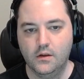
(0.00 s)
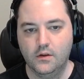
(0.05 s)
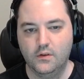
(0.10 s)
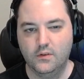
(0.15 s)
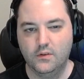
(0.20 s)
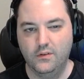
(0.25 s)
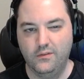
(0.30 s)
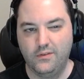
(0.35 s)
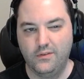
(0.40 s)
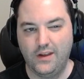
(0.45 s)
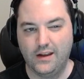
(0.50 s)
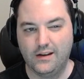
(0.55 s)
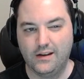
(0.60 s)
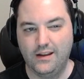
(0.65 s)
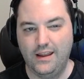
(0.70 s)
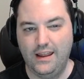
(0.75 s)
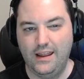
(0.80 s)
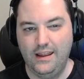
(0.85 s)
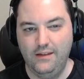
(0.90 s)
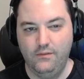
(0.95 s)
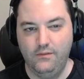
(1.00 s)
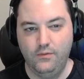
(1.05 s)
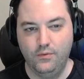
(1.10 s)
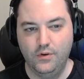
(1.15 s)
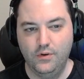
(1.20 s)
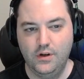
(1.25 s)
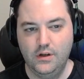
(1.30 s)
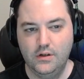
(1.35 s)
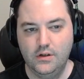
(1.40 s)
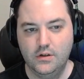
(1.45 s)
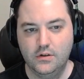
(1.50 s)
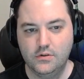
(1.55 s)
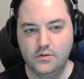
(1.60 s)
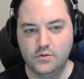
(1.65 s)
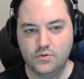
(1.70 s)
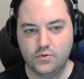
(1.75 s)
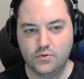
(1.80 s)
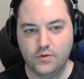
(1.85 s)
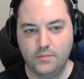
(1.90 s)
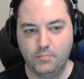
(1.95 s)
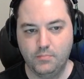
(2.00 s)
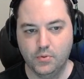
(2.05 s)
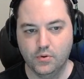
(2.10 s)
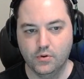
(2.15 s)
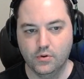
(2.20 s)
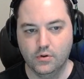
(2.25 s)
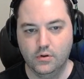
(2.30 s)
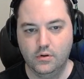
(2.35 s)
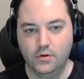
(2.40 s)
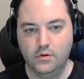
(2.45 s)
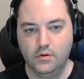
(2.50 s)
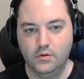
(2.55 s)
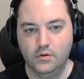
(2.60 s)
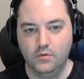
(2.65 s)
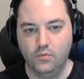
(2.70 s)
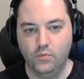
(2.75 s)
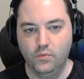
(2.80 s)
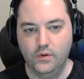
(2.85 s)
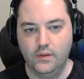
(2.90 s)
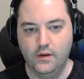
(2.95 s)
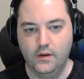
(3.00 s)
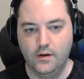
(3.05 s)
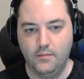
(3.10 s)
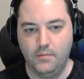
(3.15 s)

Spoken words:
So in fact, every triple within a